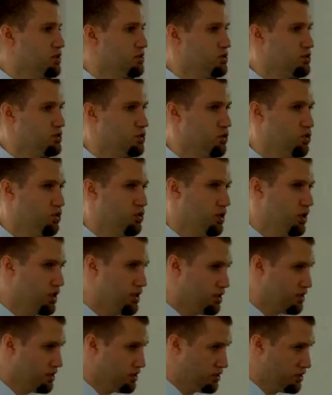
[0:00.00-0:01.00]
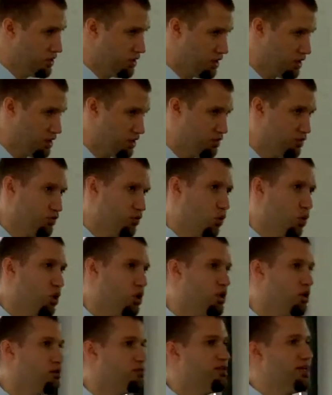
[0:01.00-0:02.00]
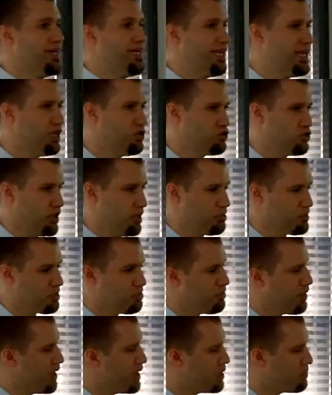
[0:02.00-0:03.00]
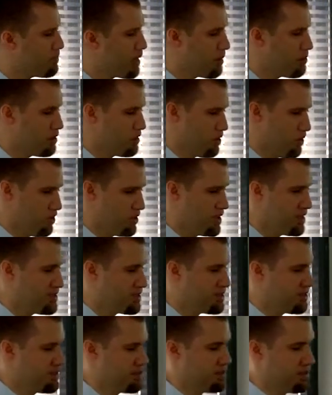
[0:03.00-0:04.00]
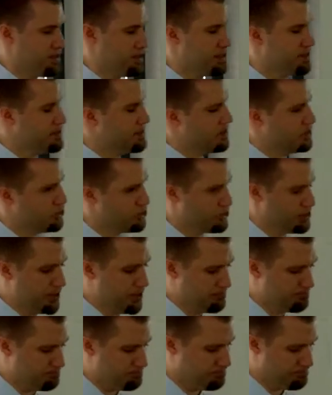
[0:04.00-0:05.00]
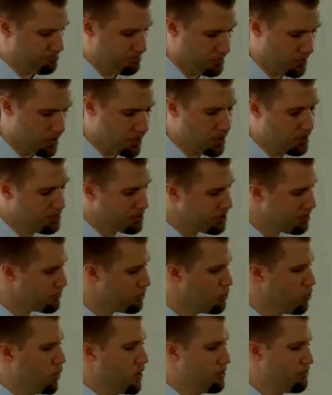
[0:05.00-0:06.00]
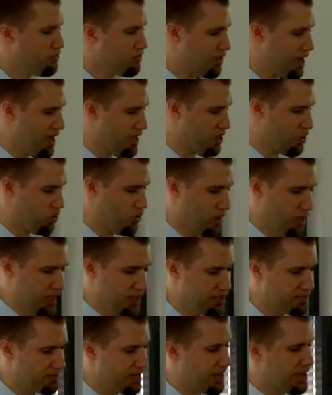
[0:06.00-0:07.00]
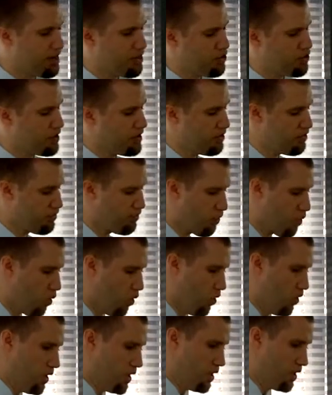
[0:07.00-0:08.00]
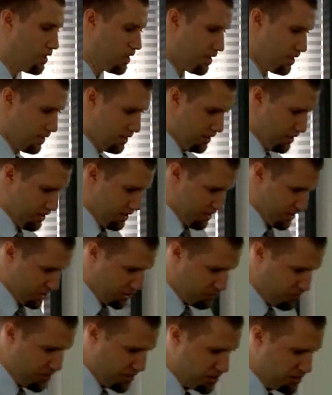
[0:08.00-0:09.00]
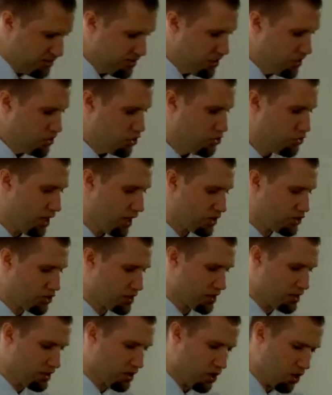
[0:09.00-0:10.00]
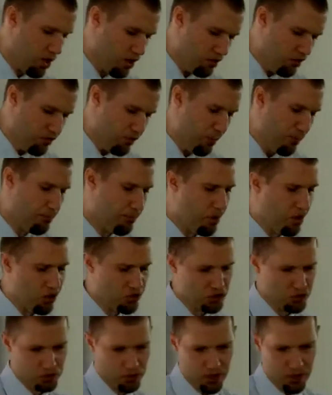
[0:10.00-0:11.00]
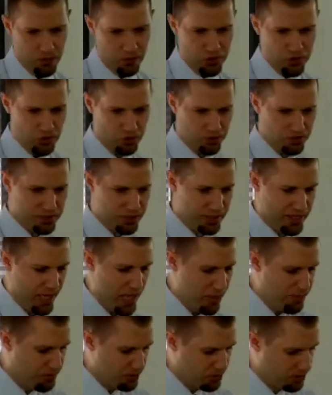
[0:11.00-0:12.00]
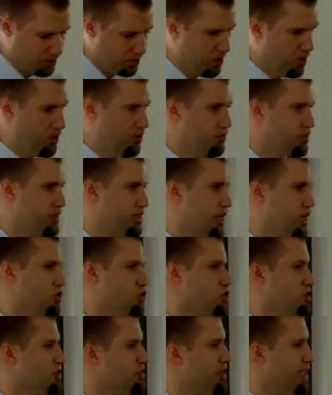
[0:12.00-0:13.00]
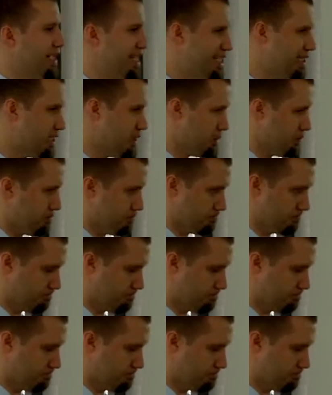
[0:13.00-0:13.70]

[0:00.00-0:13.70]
to the fall of Egypt by the Babylonians in the 6th century. Let me give you one final one. Isaiah 34 speaks of the destruction of Bozrah, which was the capital of the nation of Edom.